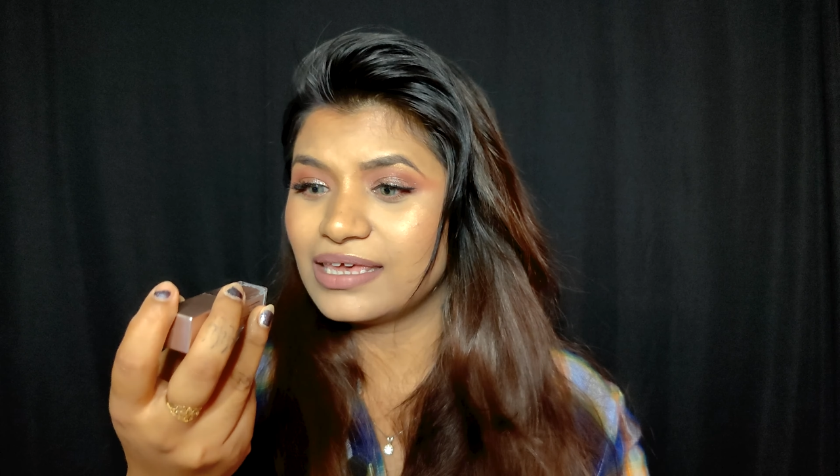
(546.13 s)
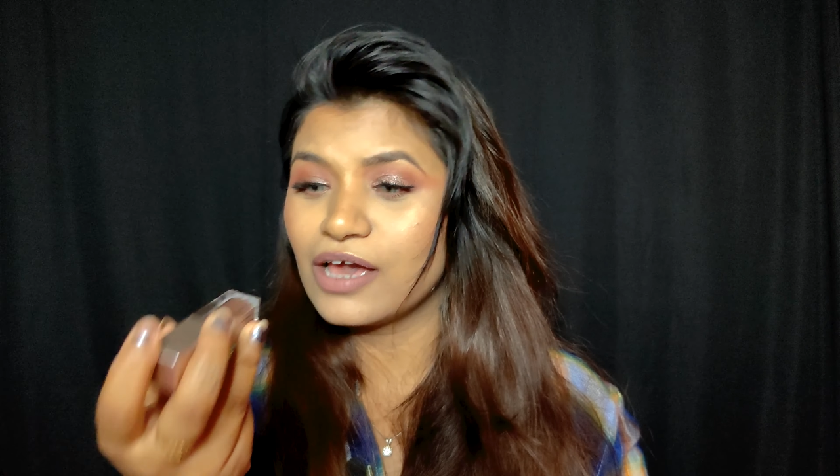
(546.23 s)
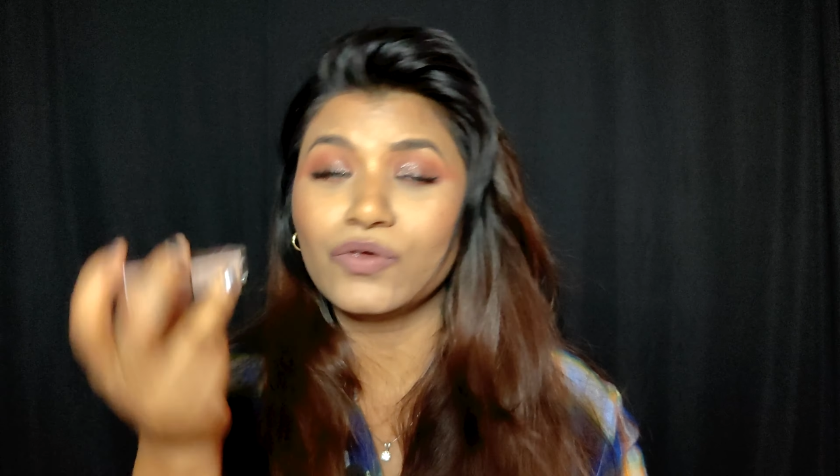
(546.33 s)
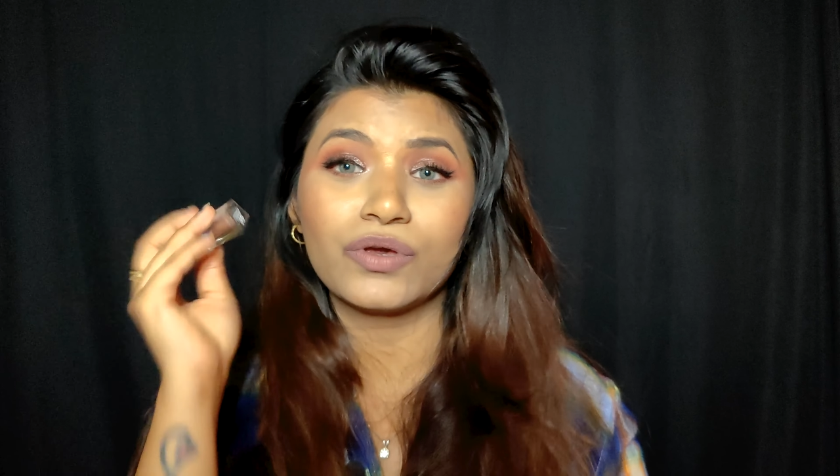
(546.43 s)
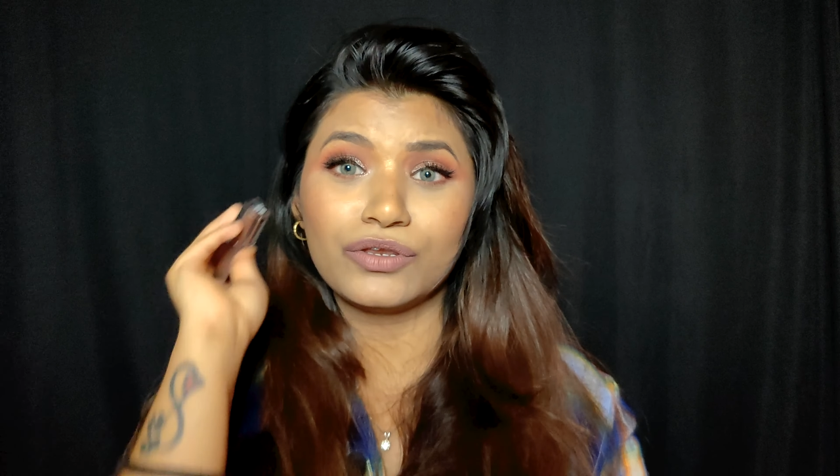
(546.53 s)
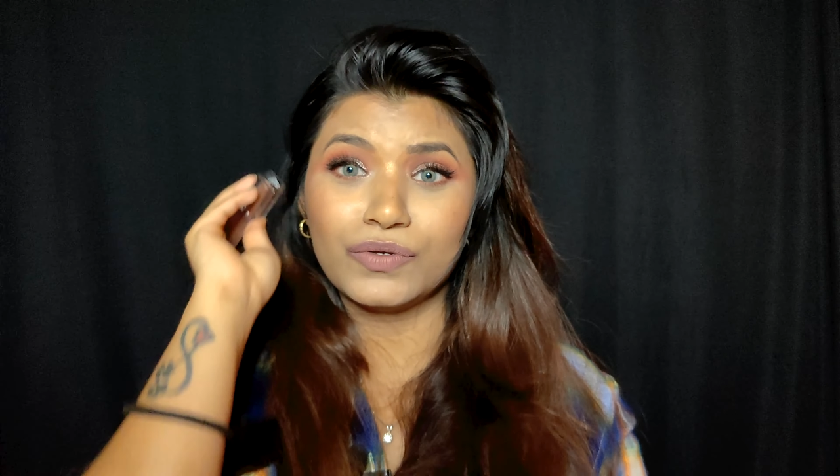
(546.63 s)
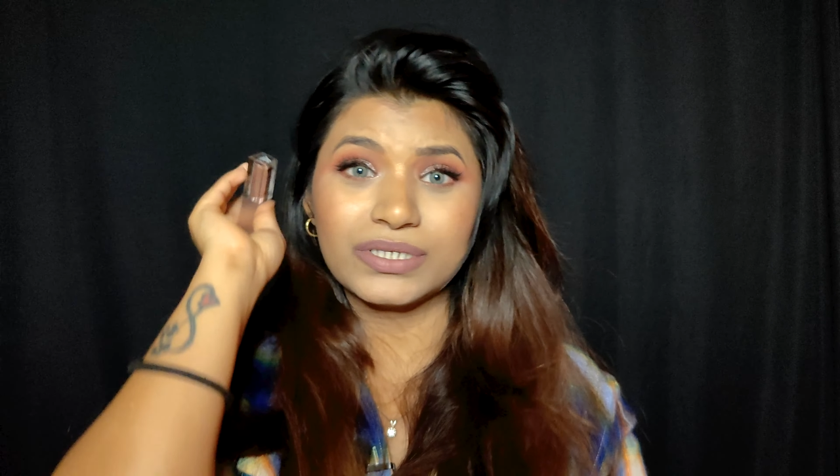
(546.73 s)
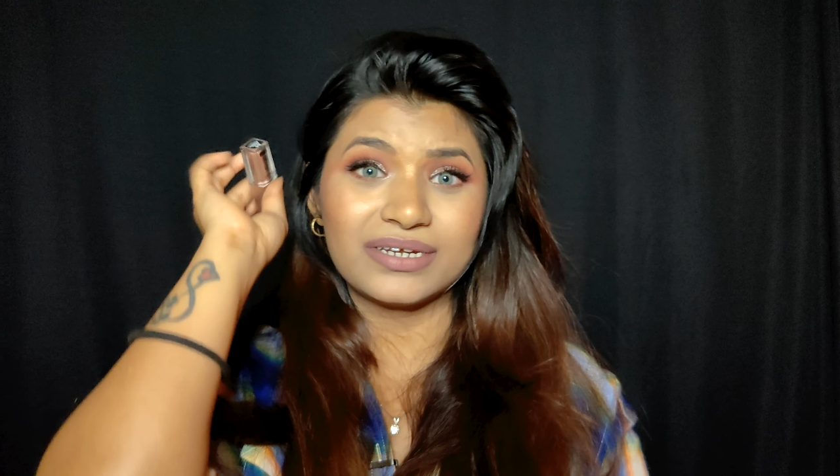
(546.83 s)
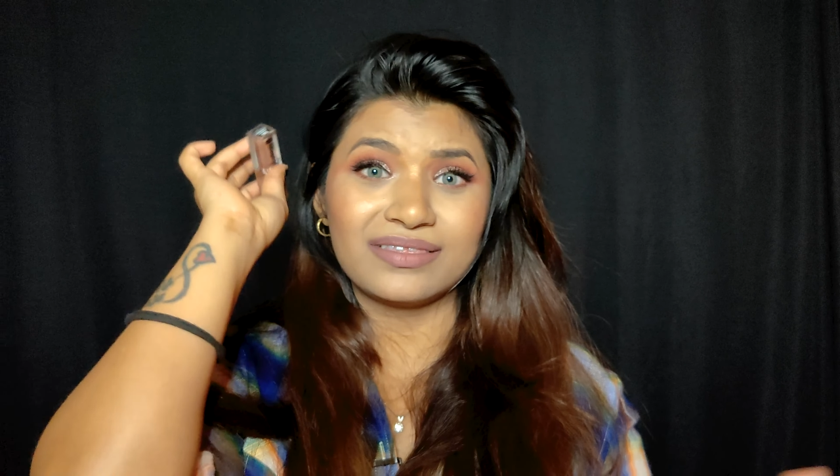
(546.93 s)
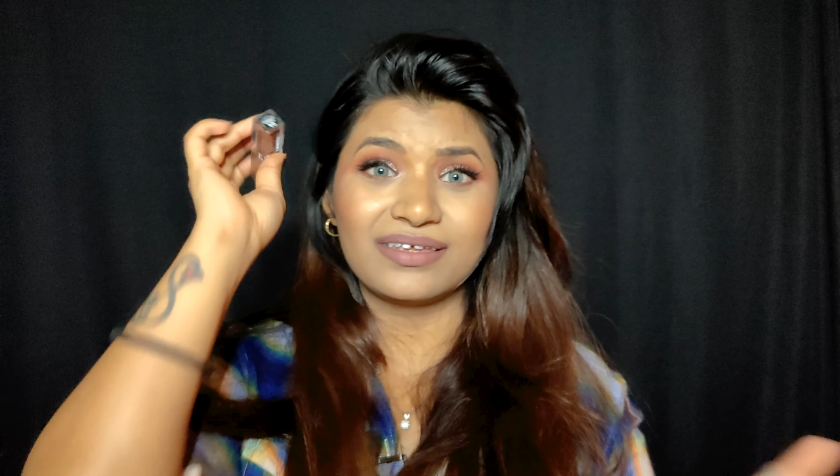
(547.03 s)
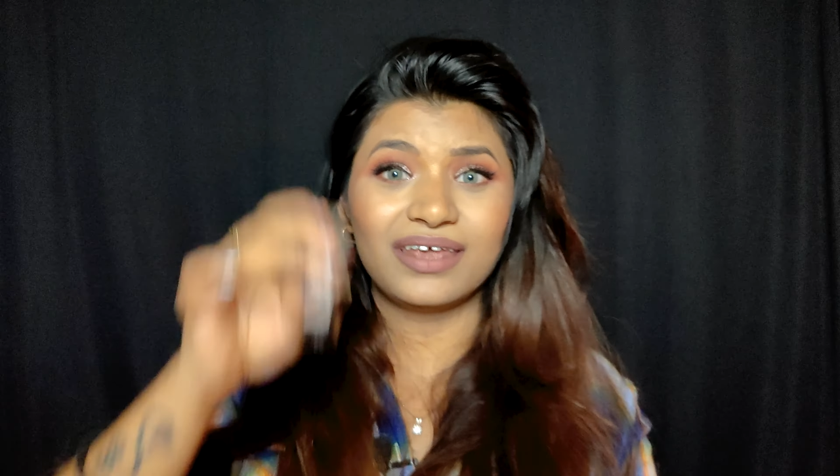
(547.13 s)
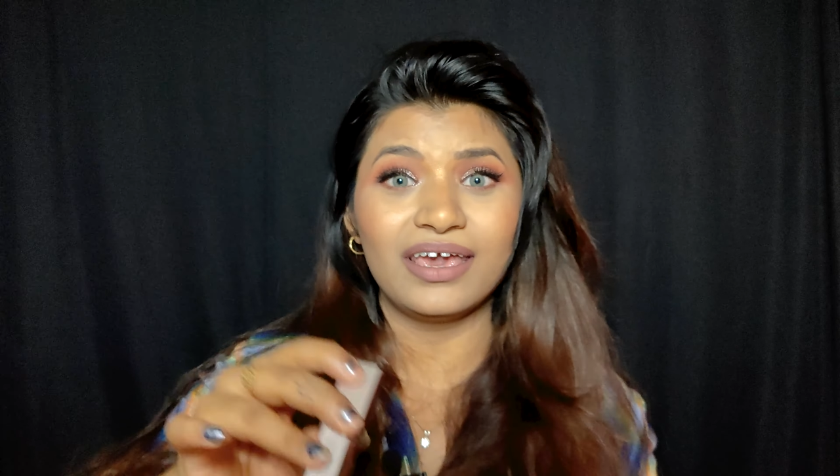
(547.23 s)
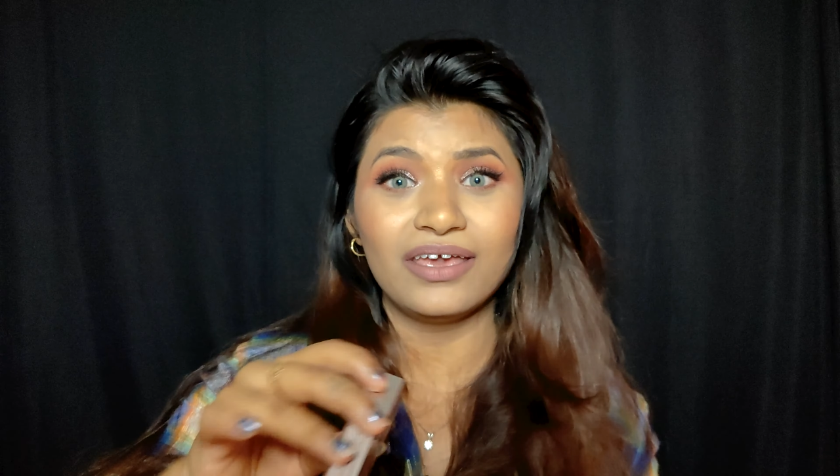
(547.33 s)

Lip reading: you can use it in the day,